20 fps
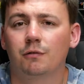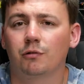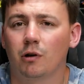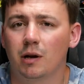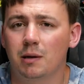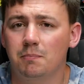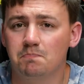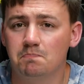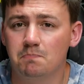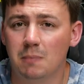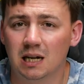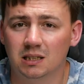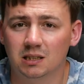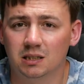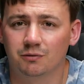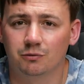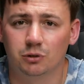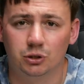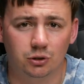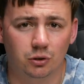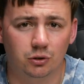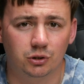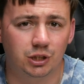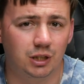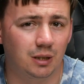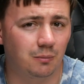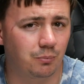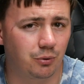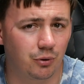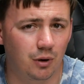for a massive
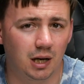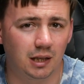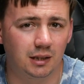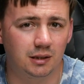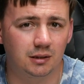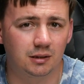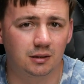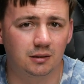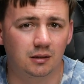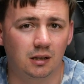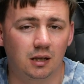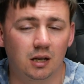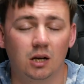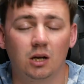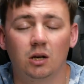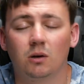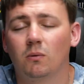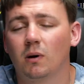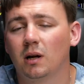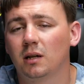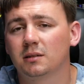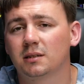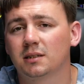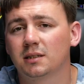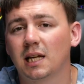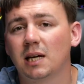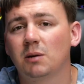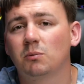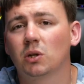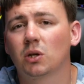reduction in price? Well,
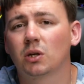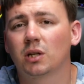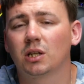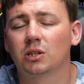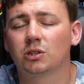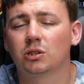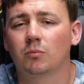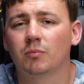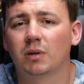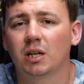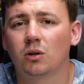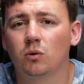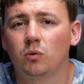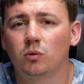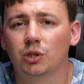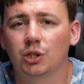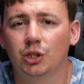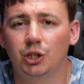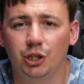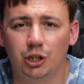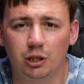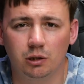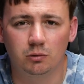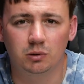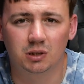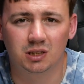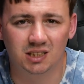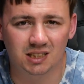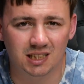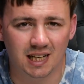today we're looking at something called the
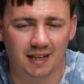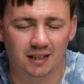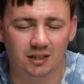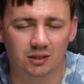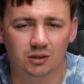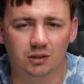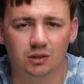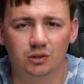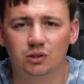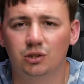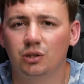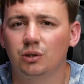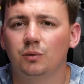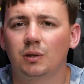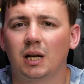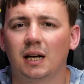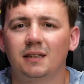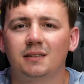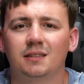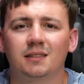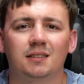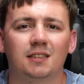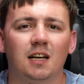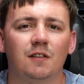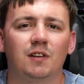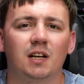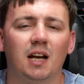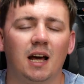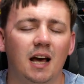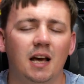Q6, the
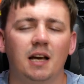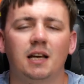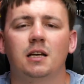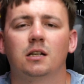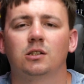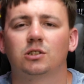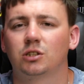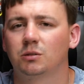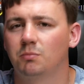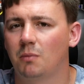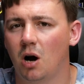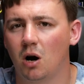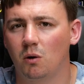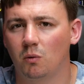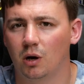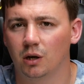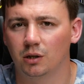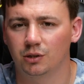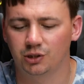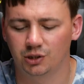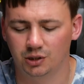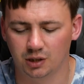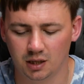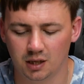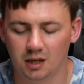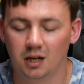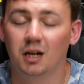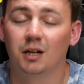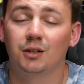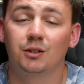297A smartwatch.
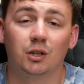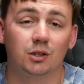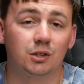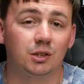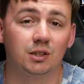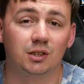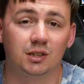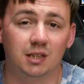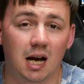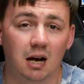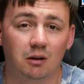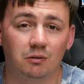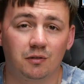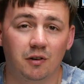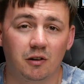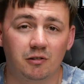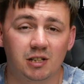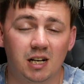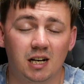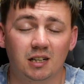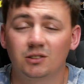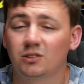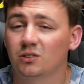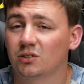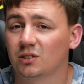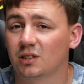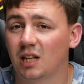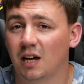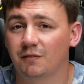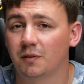Doesn't sound very nice,
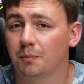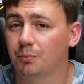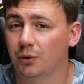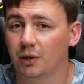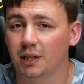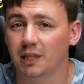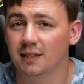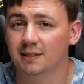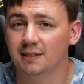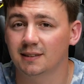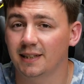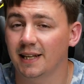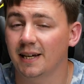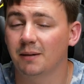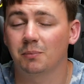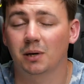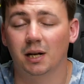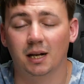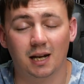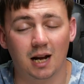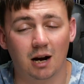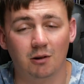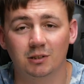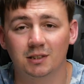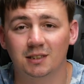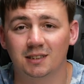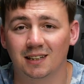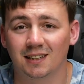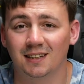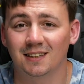doesn't have the prettiest name, but I
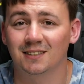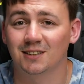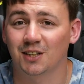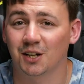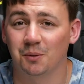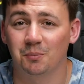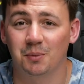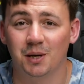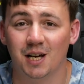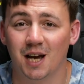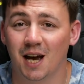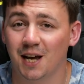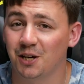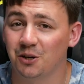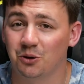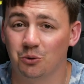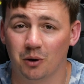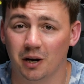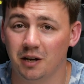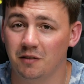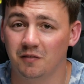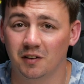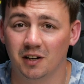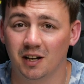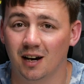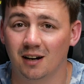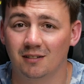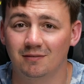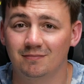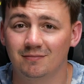guarantee it's going to be a great
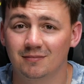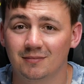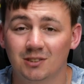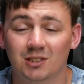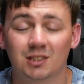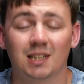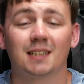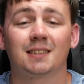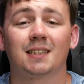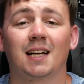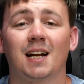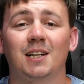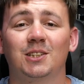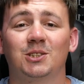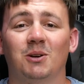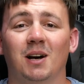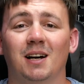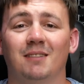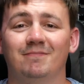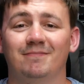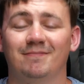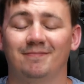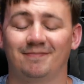video. So let's get into it.